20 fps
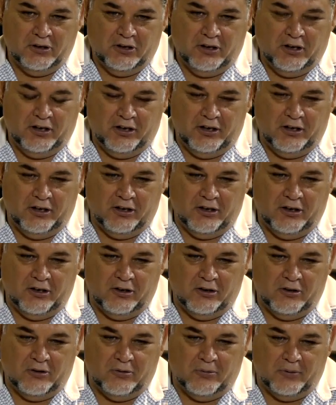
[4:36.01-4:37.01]
uh,
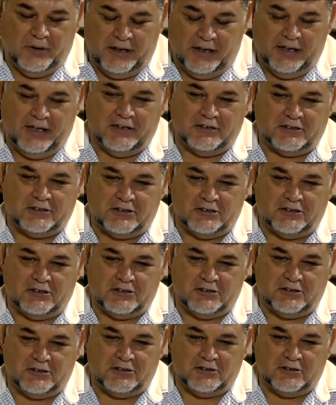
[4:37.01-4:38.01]

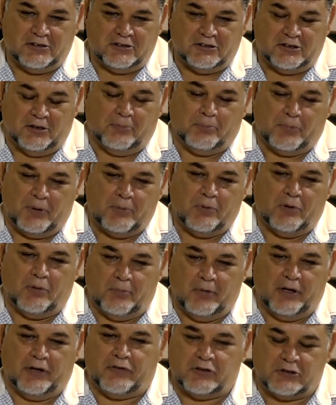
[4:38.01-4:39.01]
whereas some people
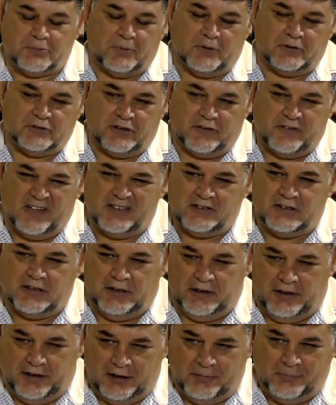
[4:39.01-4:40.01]
might respond to that's
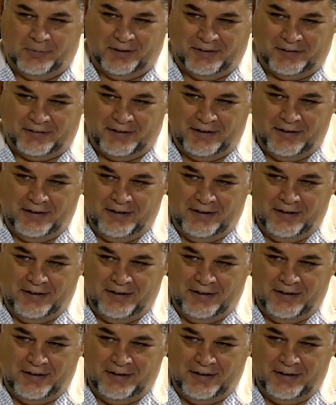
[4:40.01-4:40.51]
an enabler.